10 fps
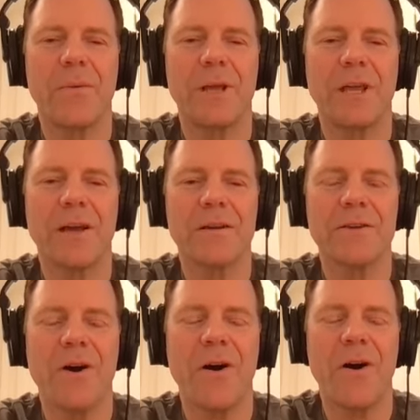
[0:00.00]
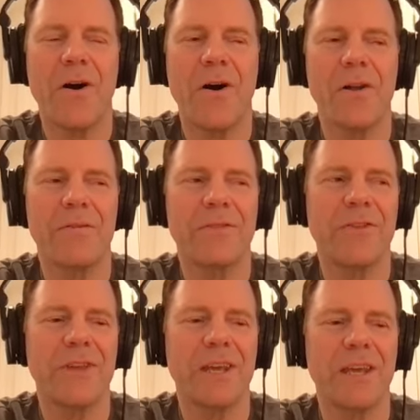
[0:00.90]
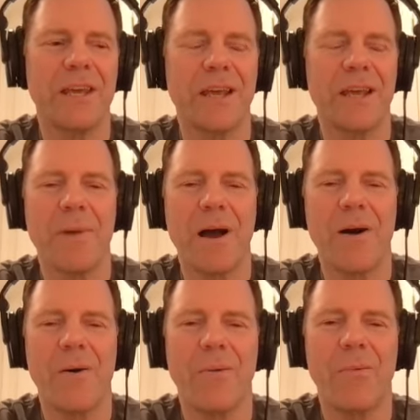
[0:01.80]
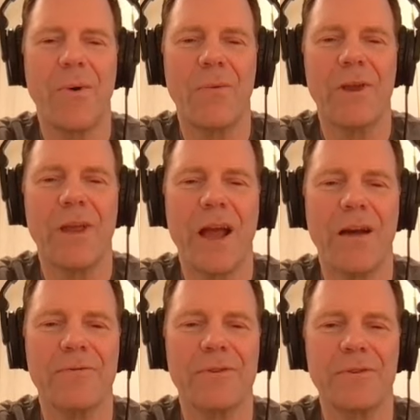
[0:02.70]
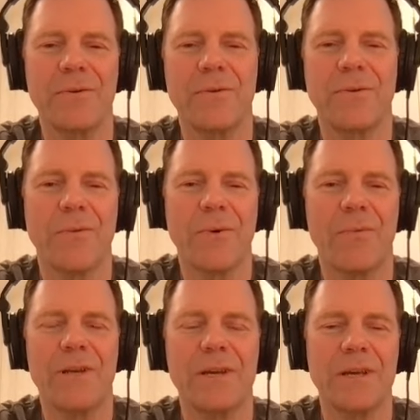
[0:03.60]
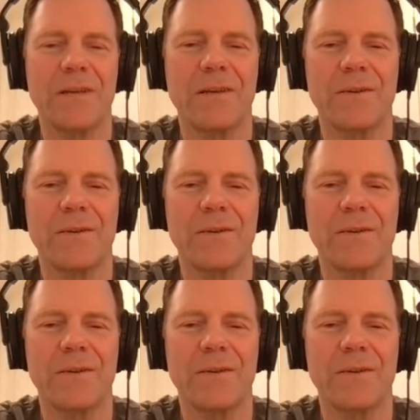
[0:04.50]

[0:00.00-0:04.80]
because all of the thinking about what we have to do or what we need to